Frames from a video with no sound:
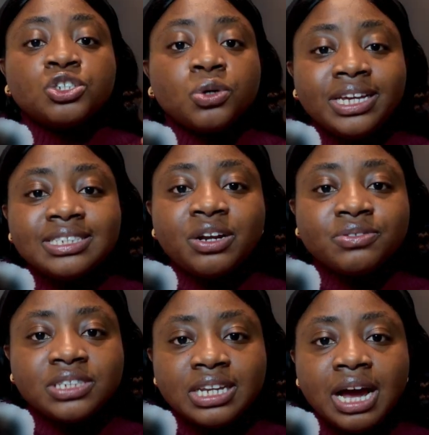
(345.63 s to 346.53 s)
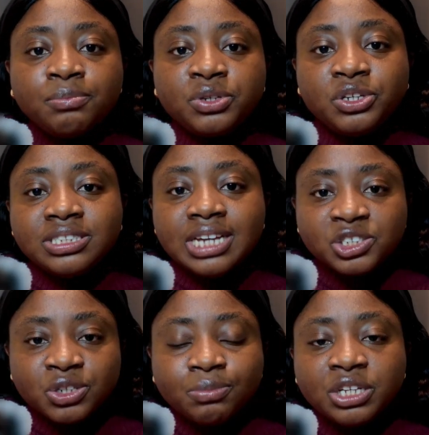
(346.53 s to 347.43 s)
So instead of seeing ambiguity
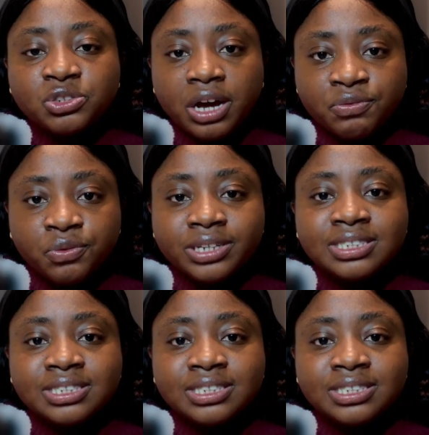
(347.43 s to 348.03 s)
as something to avoid,